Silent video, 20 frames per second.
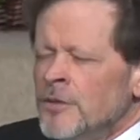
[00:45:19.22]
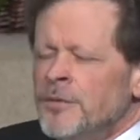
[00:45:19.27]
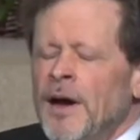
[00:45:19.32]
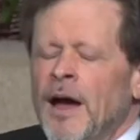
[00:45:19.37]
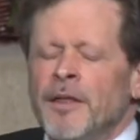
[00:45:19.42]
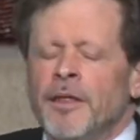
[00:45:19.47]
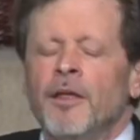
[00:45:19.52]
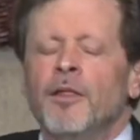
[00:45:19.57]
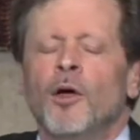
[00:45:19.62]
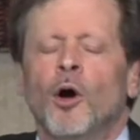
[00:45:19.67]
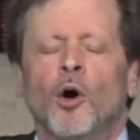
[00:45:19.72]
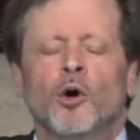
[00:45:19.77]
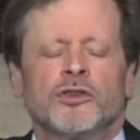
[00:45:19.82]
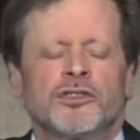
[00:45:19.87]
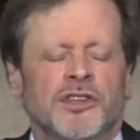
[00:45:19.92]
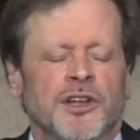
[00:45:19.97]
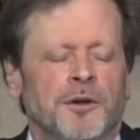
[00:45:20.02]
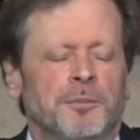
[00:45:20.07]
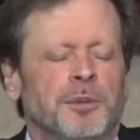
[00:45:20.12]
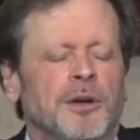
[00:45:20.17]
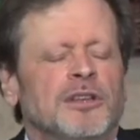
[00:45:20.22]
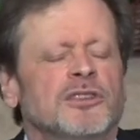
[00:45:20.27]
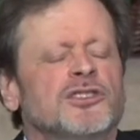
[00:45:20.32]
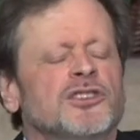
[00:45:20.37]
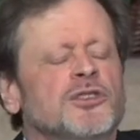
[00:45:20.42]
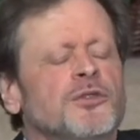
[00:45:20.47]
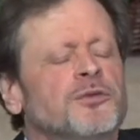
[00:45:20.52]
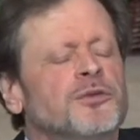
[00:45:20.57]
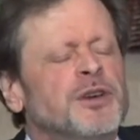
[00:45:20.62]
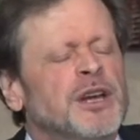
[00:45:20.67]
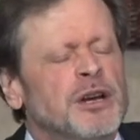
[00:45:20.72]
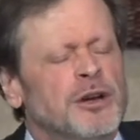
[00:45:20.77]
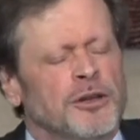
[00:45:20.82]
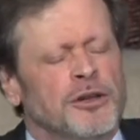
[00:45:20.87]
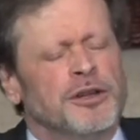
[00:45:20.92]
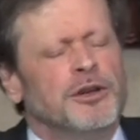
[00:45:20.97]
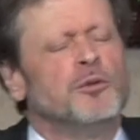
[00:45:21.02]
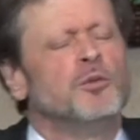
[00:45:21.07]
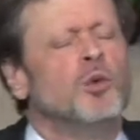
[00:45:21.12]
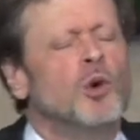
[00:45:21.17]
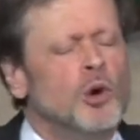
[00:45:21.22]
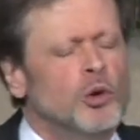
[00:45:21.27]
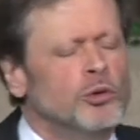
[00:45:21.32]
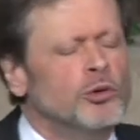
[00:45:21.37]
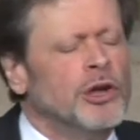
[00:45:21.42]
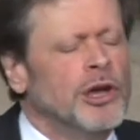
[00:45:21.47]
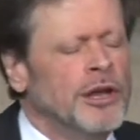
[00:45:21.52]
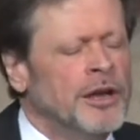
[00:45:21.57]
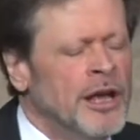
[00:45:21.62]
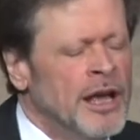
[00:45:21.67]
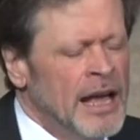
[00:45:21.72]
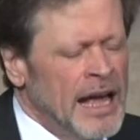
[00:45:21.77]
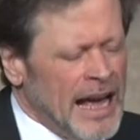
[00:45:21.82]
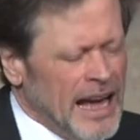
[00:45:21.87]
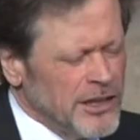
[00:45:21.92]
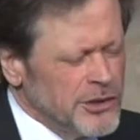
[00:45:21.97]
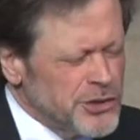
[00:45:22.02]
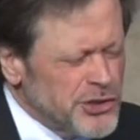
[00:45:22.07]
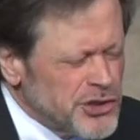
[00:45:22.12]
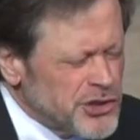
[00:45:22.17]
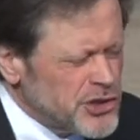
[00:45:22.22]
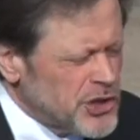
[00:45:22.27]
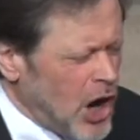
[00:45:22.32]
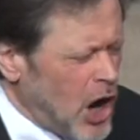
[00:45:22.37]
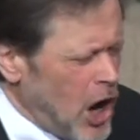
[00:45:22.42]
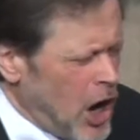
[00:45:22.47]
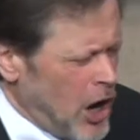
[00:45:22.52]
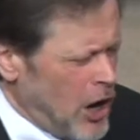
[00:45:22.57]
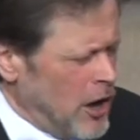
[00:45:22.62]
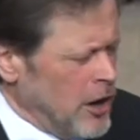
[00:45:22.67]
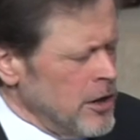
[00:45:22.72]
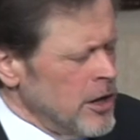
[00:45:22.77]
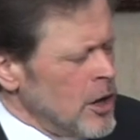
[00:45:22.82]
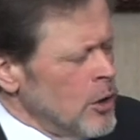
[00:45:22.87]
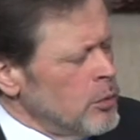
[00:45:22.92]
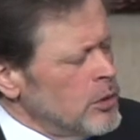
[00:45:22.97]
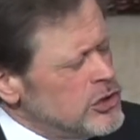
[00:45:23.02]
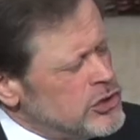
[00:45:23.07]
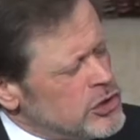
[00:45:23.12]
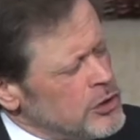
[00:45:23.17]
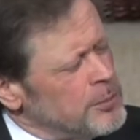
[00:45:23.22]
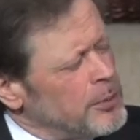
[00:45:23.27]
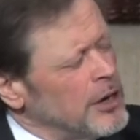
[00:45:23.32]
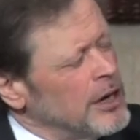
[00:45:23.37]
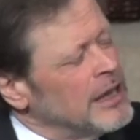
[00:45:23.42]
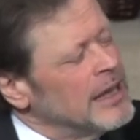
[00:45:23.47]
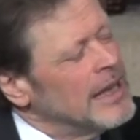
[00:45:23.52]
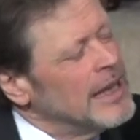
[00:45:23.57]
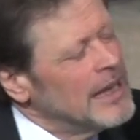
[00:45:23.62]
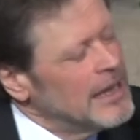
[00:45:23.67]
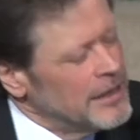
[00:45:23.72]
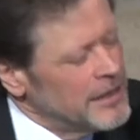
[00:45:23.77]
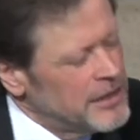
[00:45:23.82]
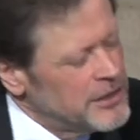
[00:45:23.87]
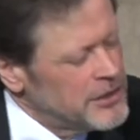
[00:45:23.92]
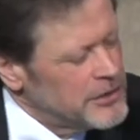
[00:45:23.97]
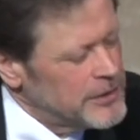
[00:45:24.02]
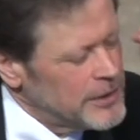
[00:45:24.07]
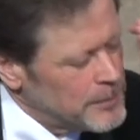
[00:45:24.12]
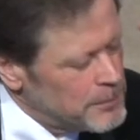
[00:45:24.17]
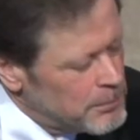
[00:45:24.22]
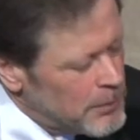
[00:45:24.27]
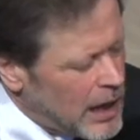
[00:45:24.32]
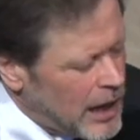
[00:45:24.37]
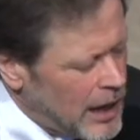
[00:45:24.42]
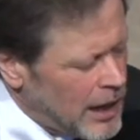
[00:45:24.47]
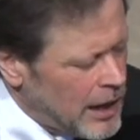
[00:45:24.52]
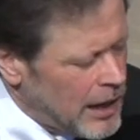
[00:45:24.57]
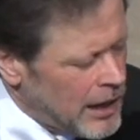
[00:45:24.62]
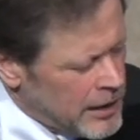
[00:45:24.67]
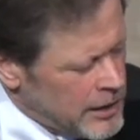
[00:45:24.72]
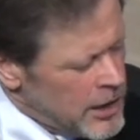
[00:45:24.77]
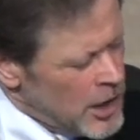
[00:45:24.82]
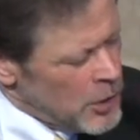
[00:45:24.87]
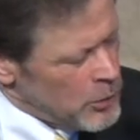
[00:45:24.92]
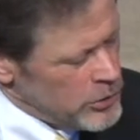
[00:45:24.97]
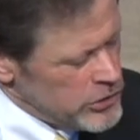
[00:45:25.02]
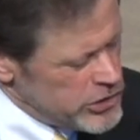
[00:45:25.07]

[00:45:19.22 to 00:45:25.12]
Father, those that have been severely wounded and scarred, would you bring healing to their mind?